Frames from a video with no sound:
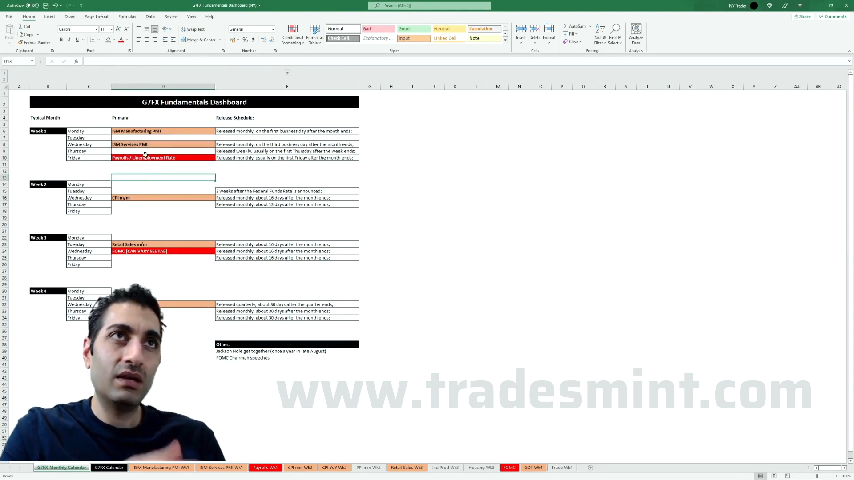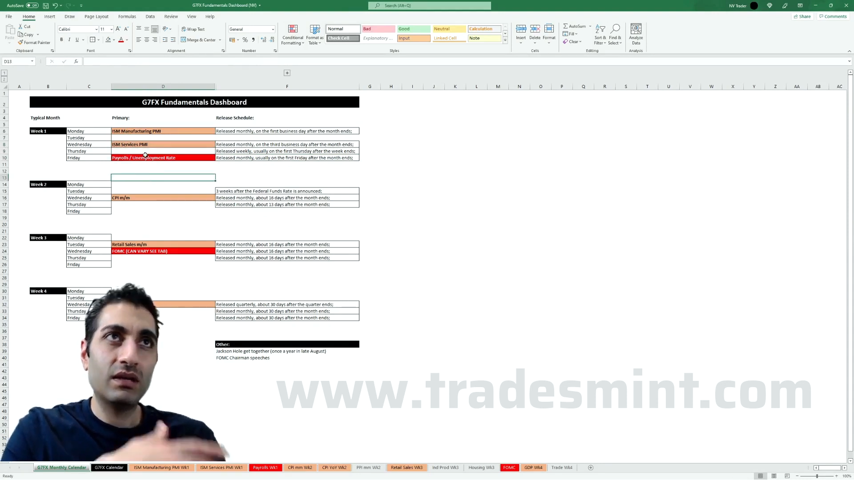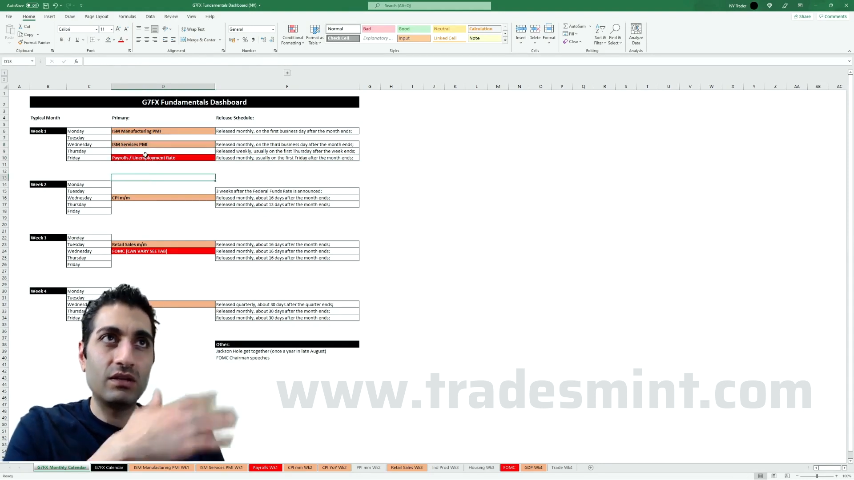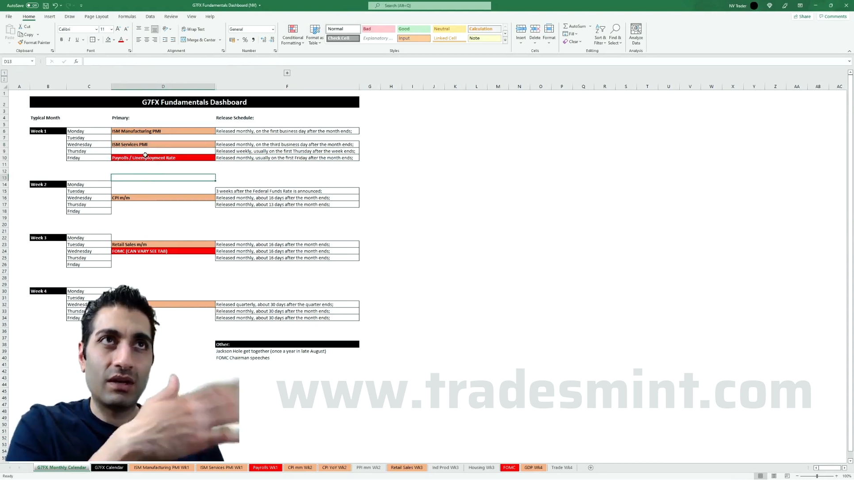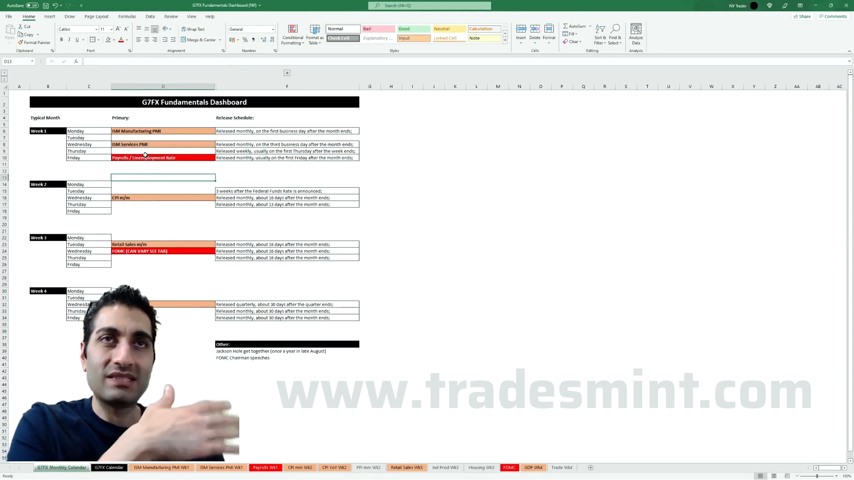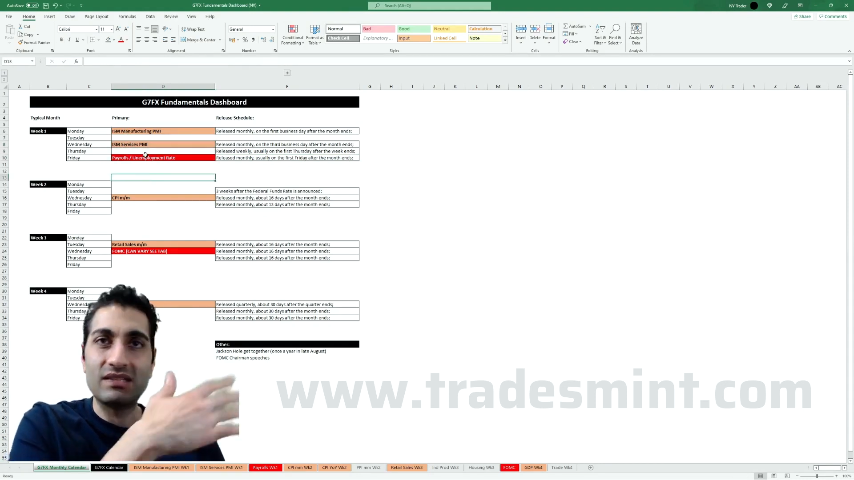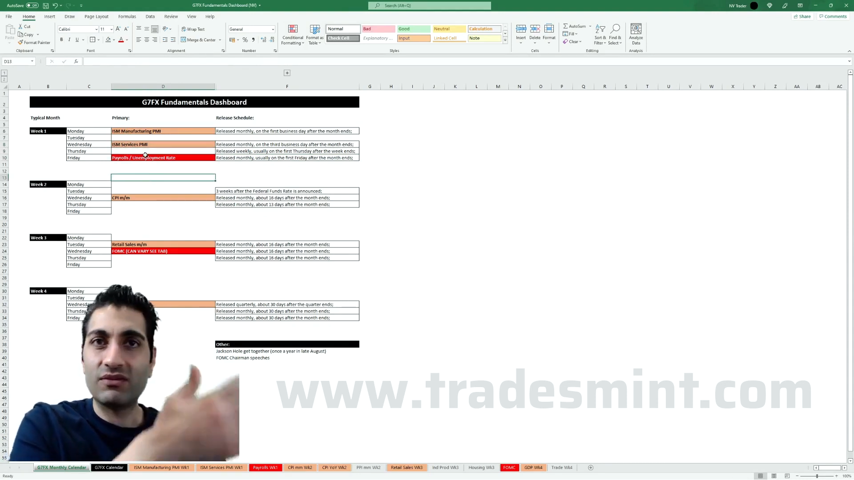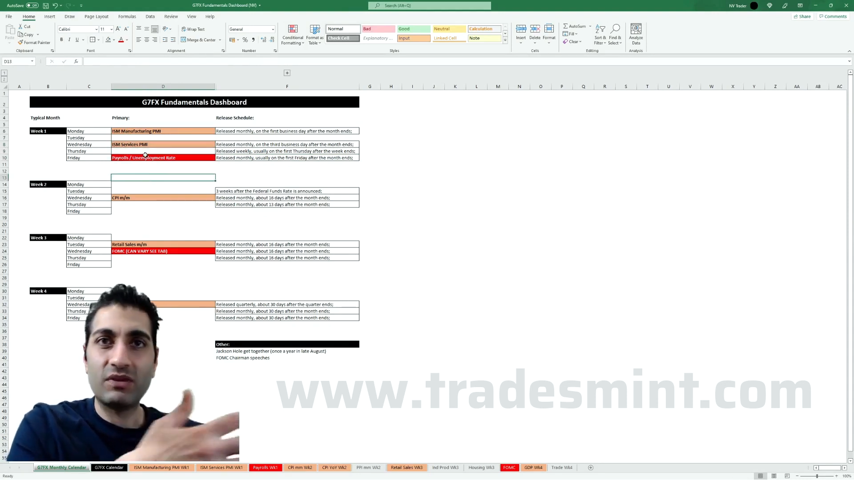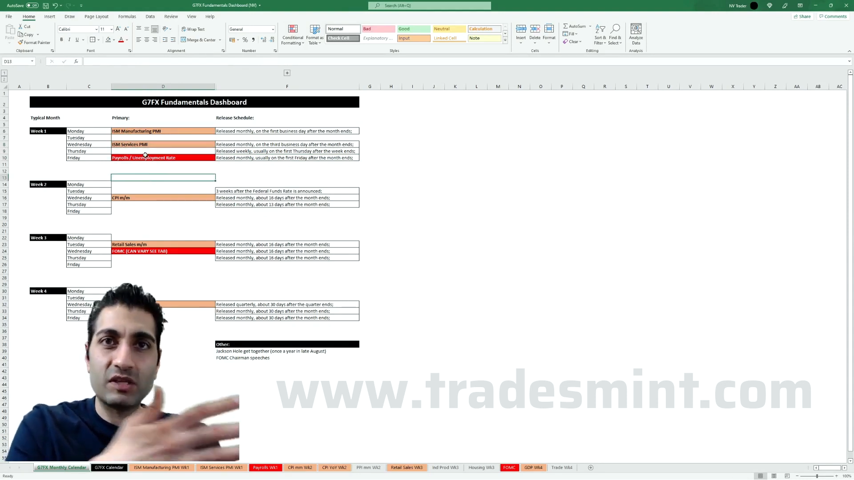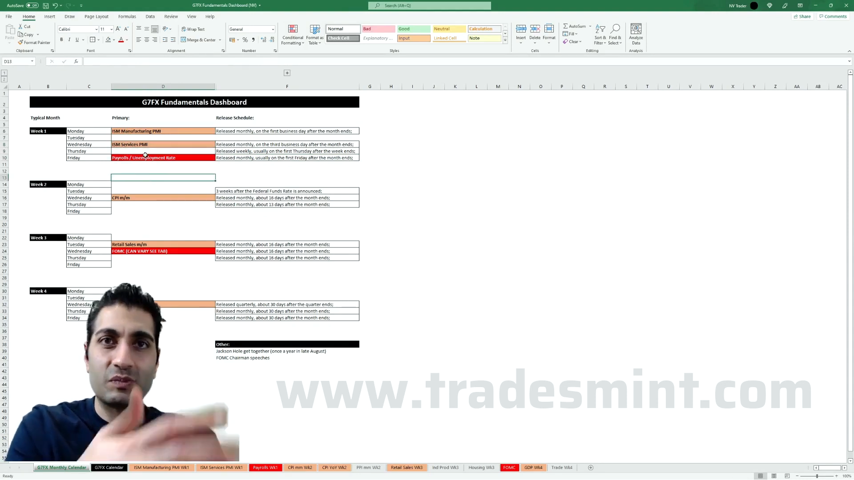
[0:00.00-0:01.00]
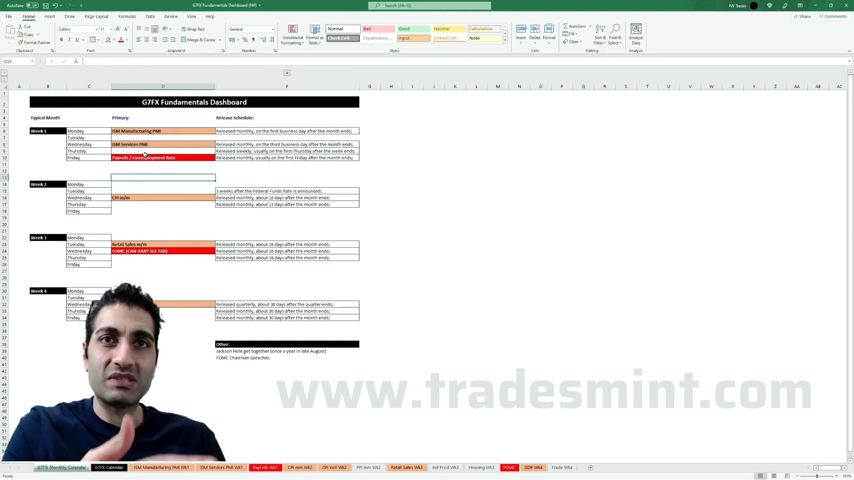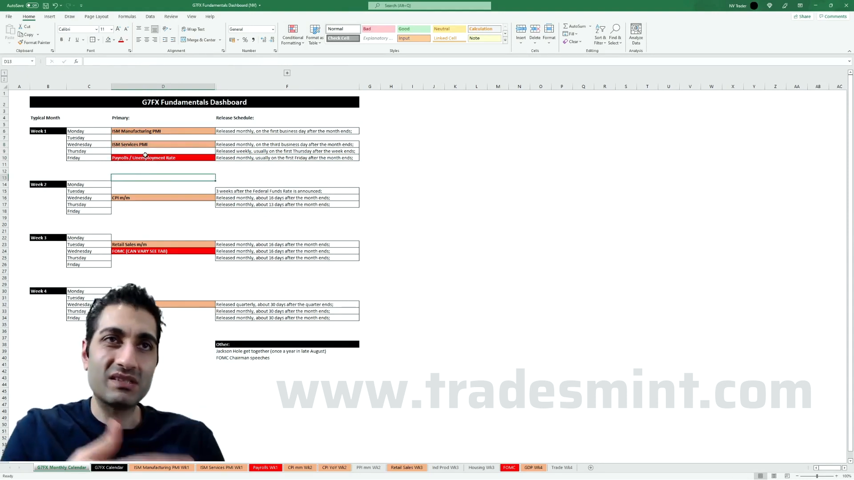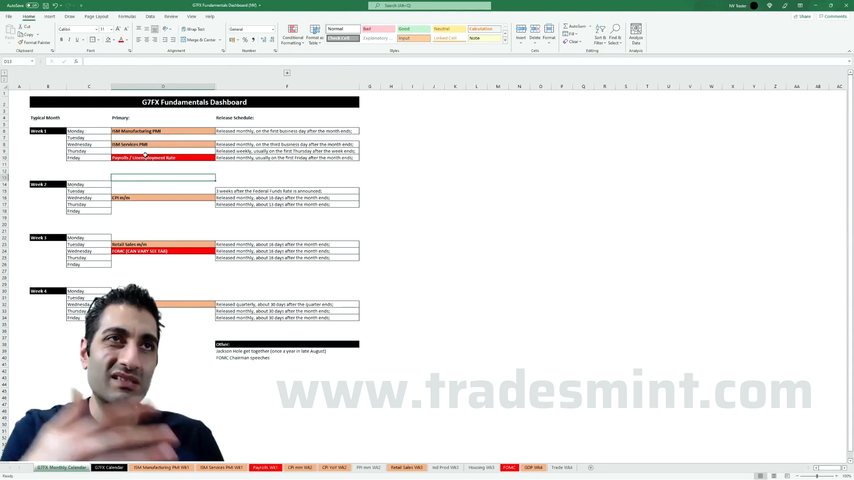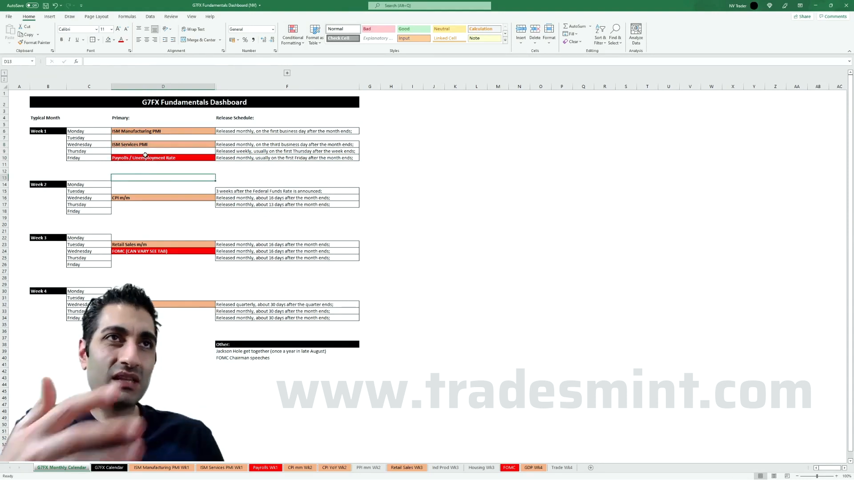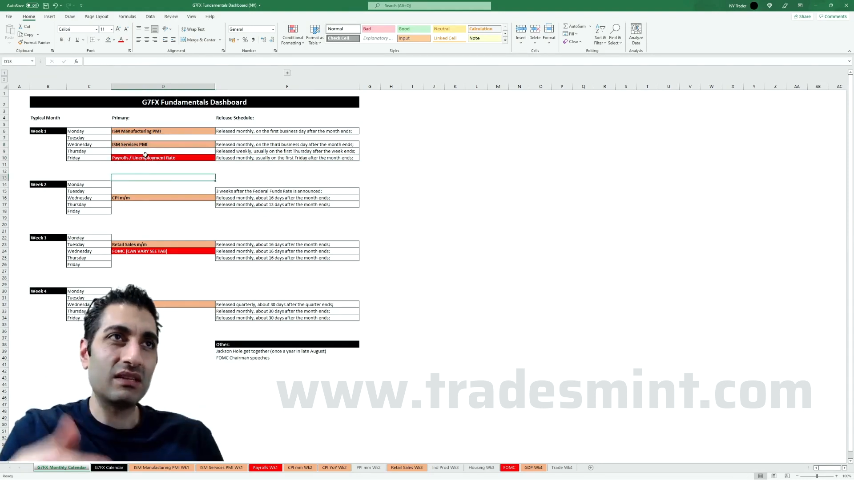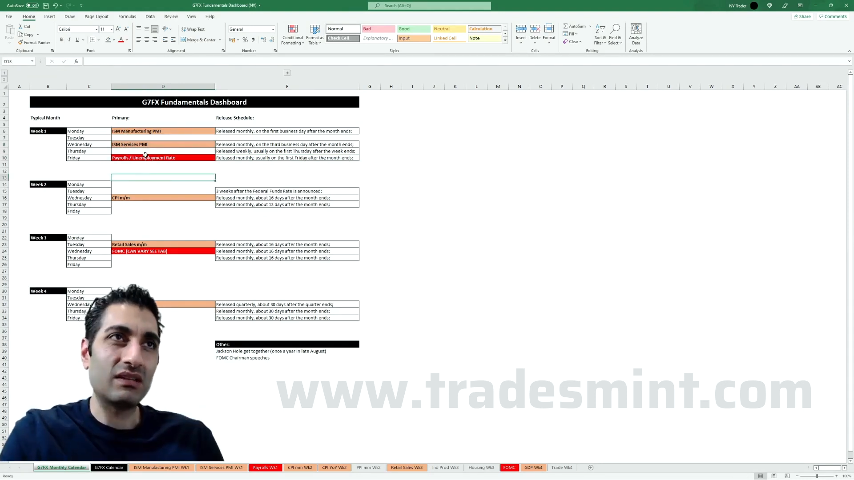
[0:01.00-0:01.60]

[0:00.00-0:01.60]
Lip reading: as in the first business day,